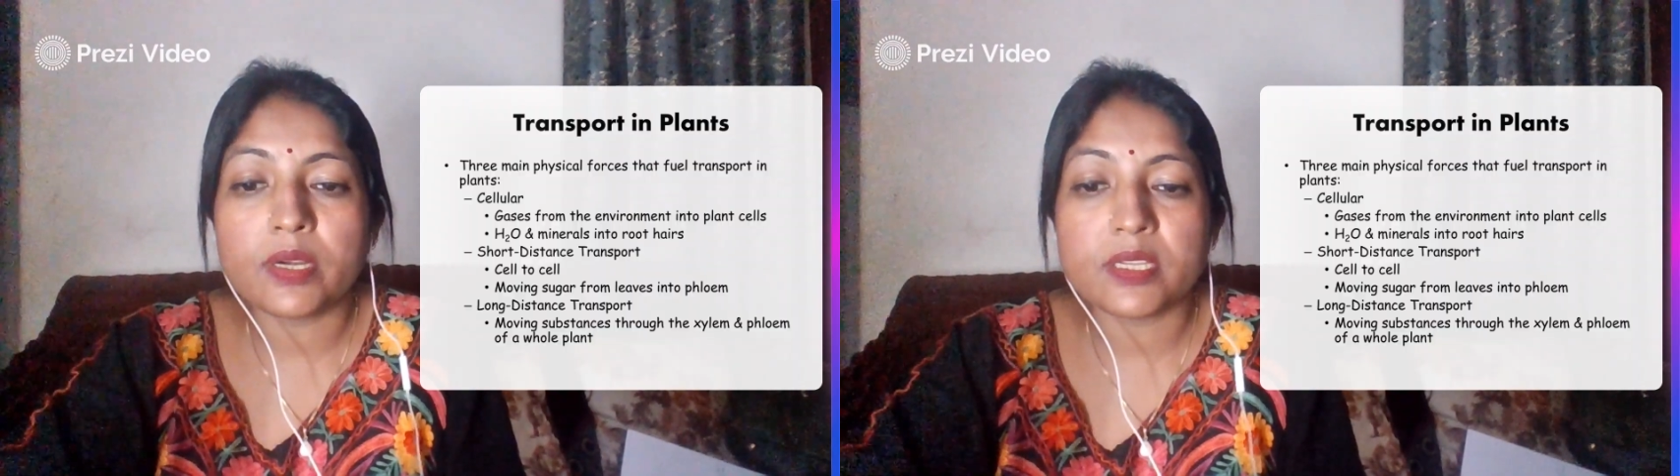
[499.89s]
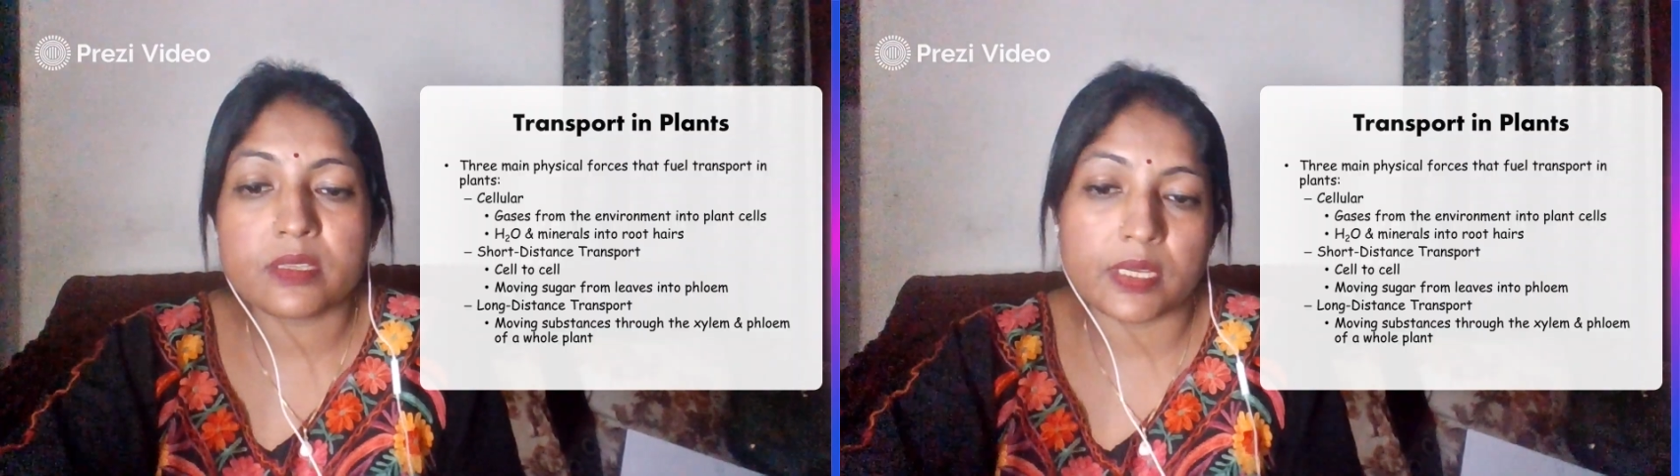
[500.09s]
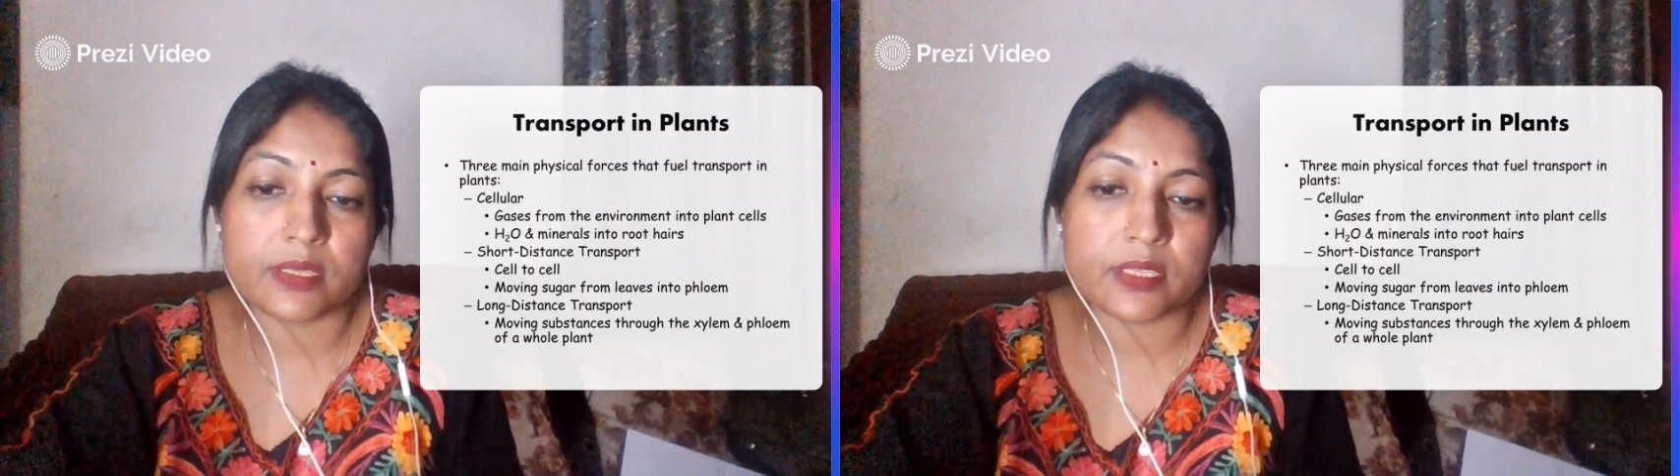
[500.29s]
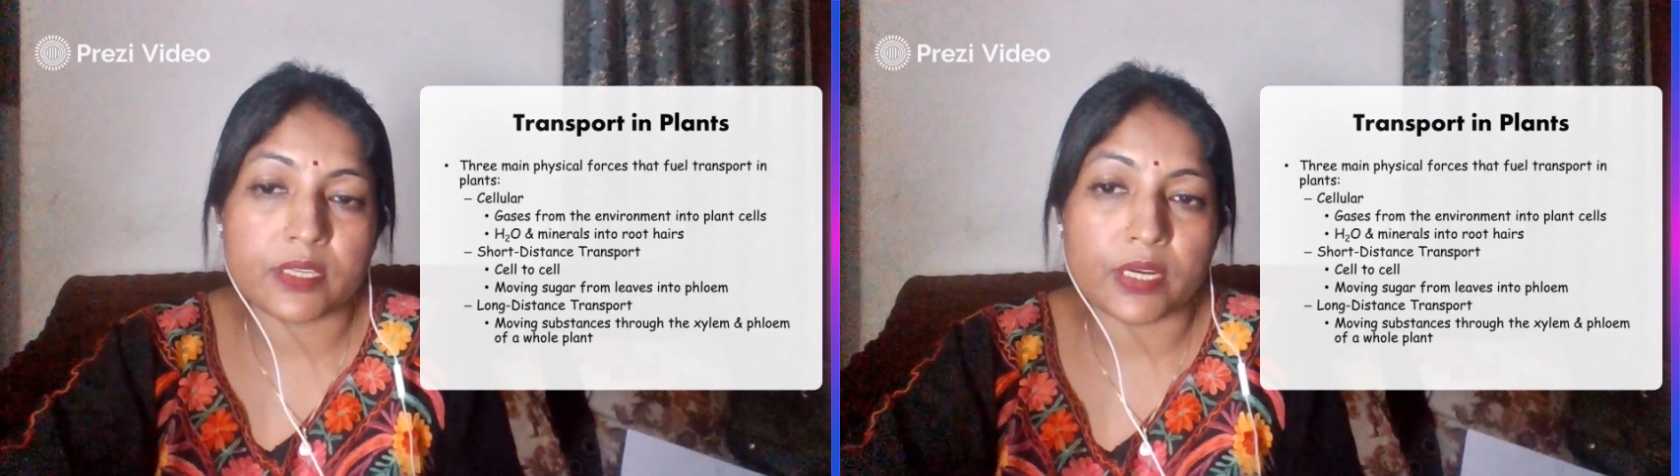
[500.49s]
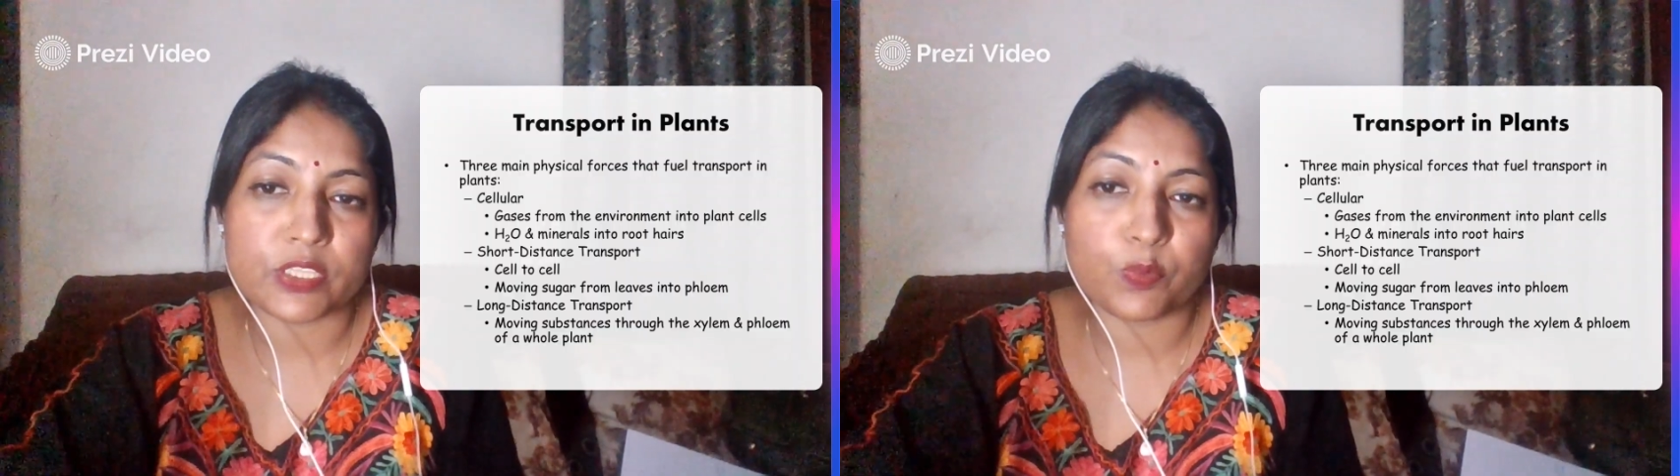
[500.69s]
distance
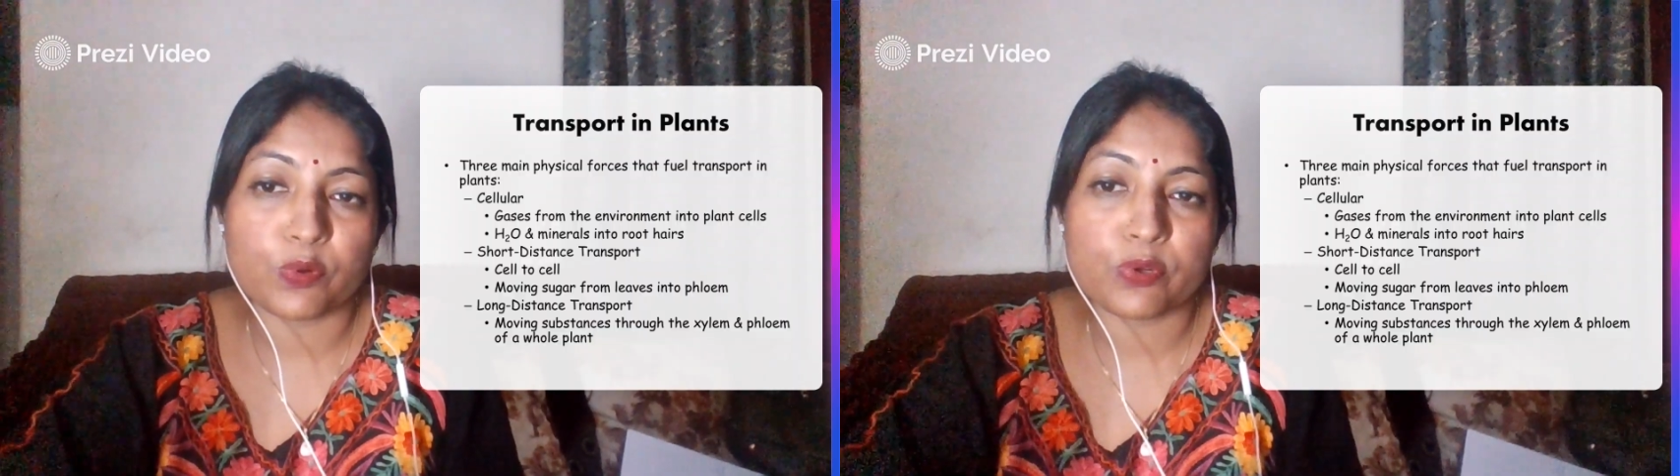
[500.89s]
transport.